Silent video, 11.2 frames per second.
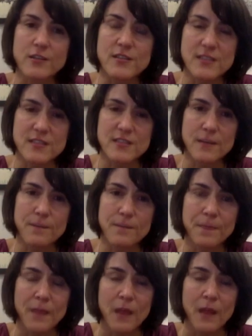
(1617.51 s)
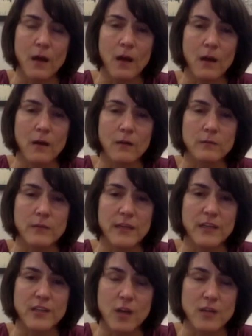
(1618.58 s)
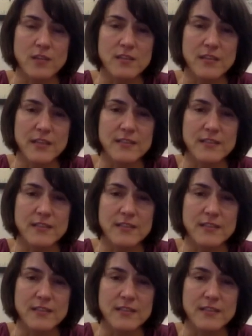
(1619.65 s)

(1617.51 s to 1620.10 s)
system, and it causes